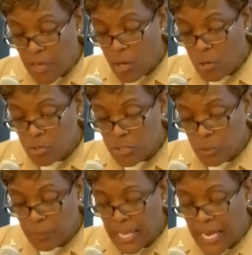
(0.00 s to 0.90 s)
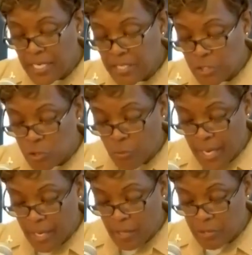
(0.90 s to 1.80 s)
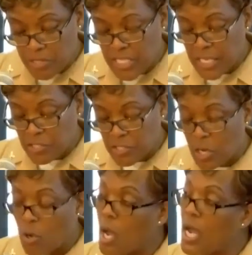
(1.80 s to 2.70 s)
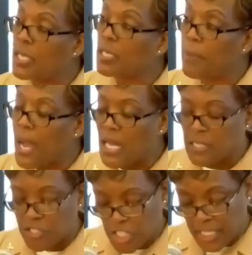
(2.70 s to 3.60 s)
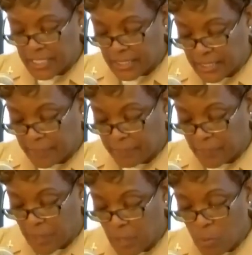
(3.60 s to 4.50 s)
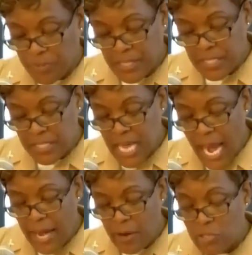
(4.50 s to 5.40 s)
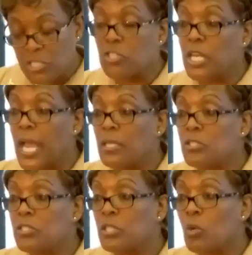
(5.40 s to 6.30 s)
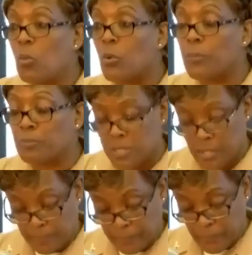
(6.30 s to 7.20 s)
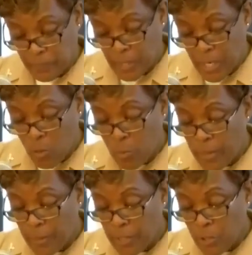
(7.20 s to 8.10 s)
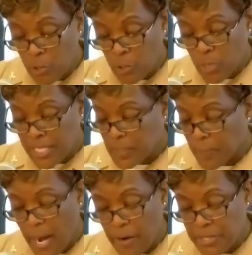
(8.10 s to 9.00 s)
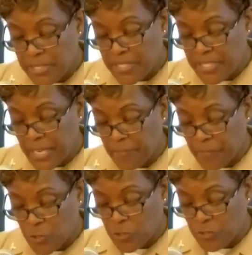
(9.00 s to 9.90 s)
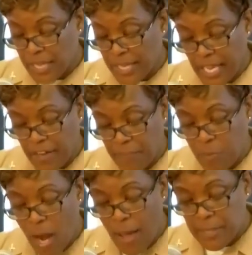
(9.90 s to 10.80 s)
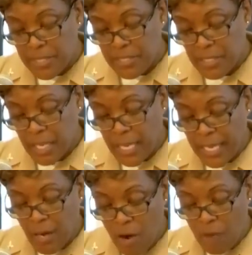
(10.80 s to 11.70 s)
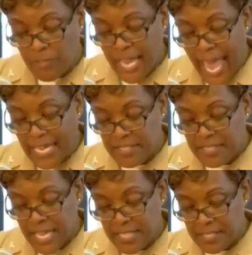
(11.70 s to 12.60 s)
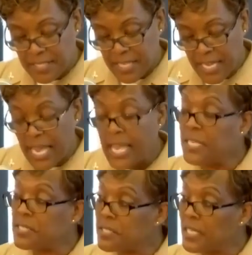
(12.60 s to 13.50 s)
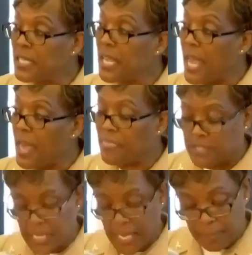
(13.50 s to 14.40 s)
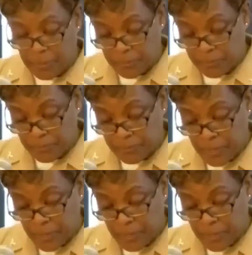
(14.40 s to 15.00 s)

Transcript: Those who blazed the trails did so unapologetically, with a desire to challenge the norms. Women who aspired to see a future that gave promise and offered access and a seat at the table.